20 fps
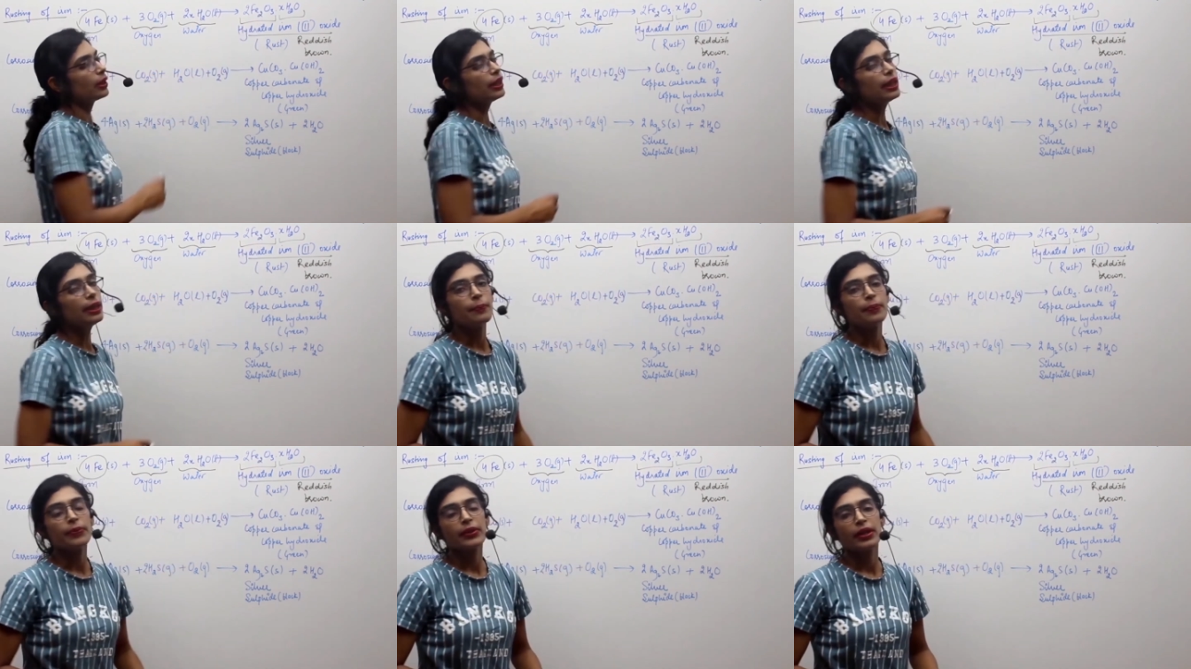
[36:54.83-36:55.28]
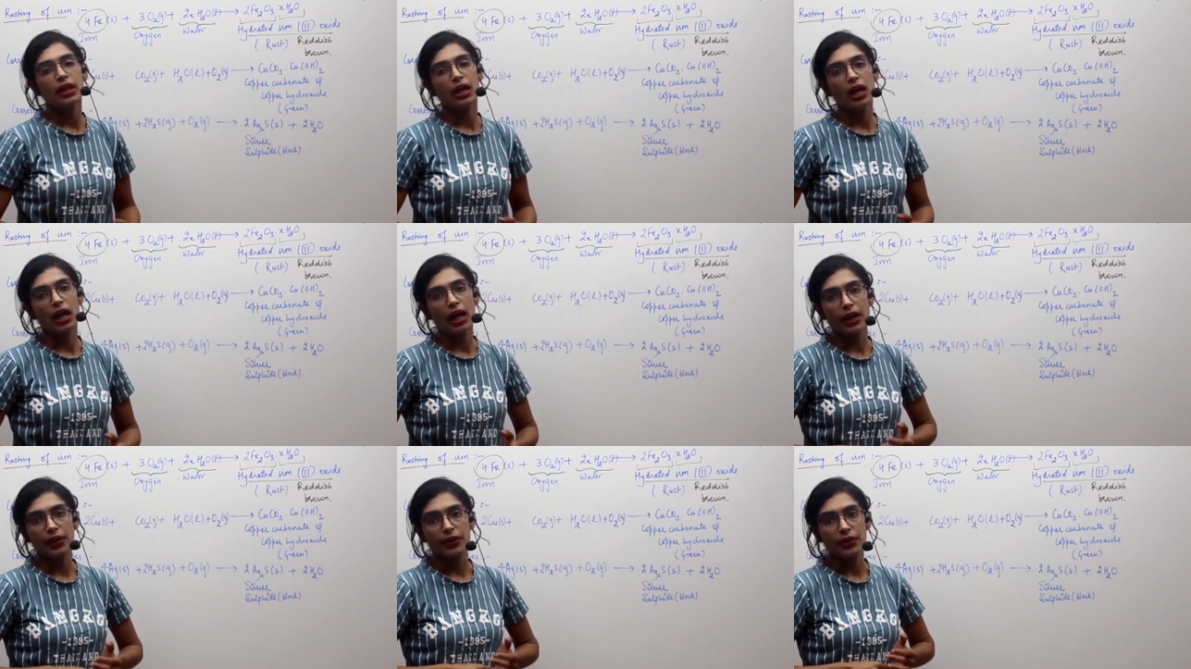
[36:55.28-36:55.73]
the
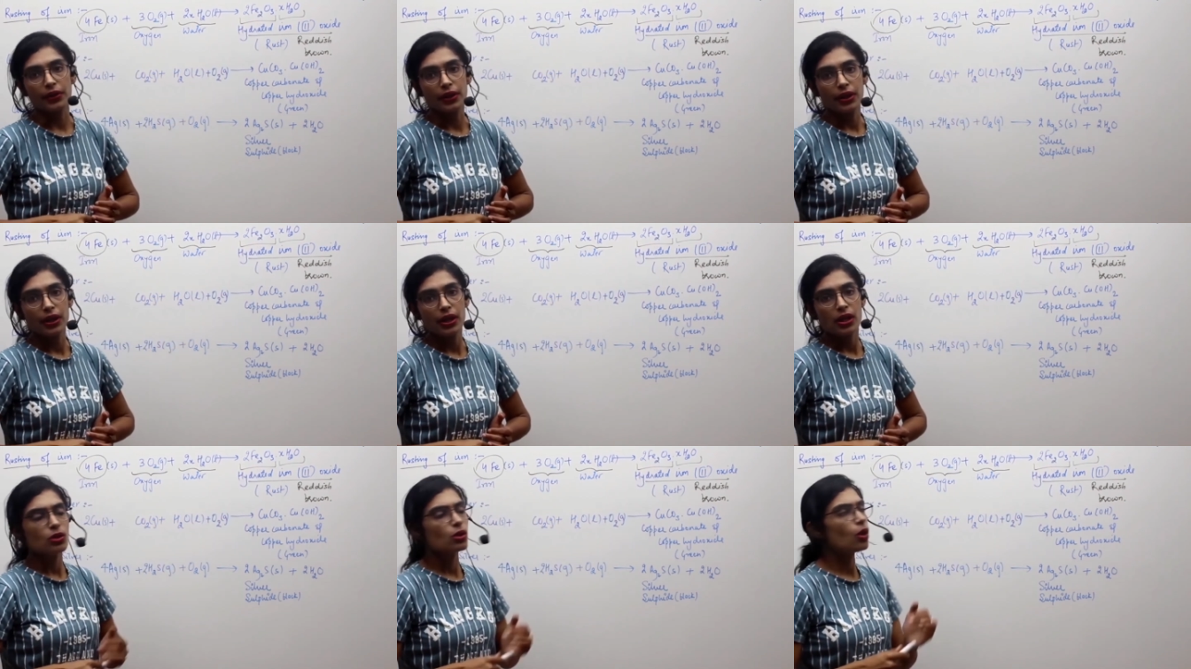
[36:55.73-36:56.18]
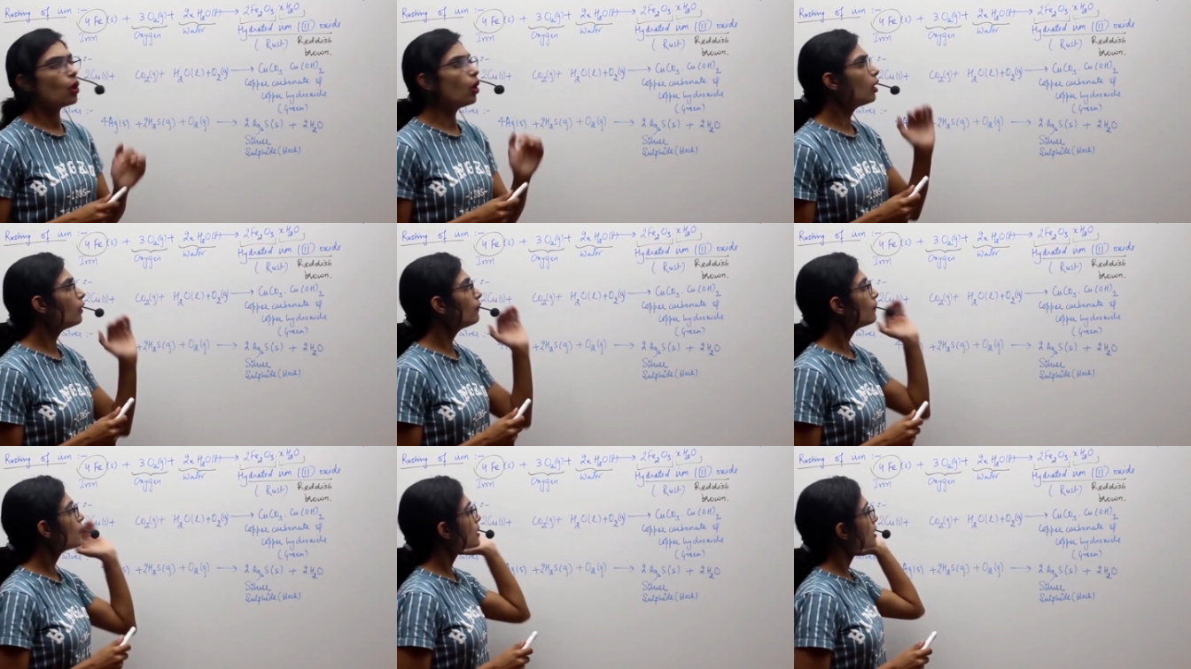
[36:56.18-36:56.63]
iron. So
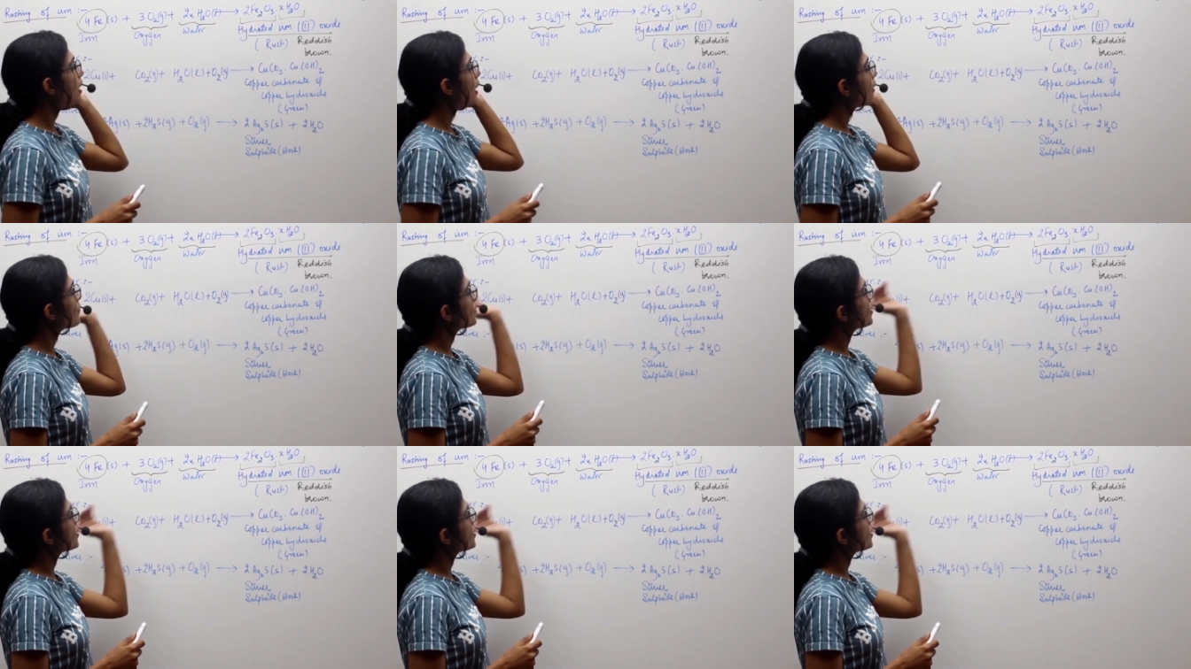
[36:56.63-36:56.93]
all of us have